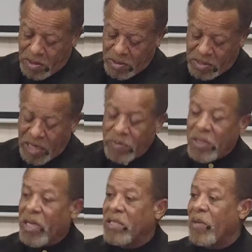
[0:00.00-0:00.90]
Saints, let me
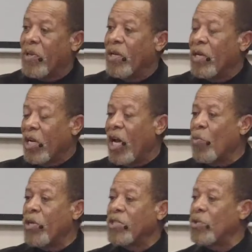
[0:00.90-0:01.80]
tell you something. God
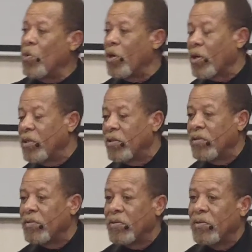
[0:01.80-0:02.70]
wants to work,
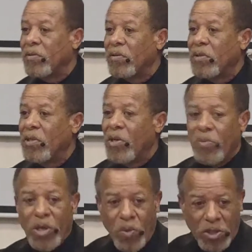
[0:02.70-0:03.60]

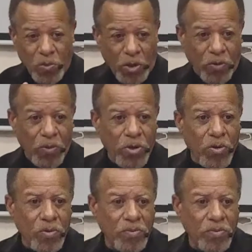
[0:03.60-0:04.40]
but he wants to work through you.